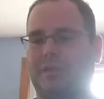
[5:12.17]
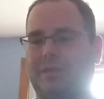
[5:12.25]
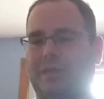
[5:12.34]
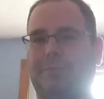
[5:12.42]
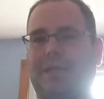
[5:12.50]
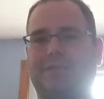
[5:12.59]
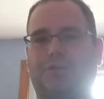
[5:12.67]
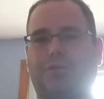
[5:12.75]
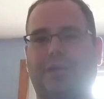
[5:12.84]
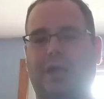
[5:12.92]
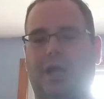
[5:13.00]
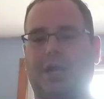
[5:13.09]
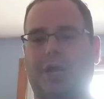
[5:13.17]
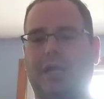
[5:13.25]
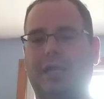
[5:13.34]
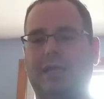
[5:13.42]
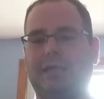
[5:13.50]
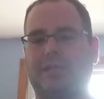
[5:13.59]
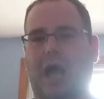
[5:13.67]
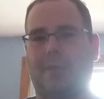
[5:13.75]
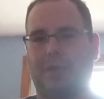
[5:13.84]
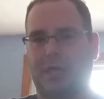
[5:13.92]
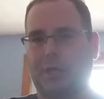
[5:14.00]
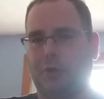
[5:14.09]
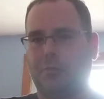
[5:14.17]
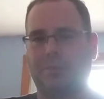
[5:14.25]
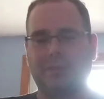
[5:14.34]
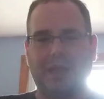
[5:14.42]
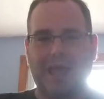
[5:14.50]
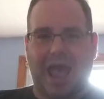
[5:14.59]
He plays a tree hugger, Tom Hill,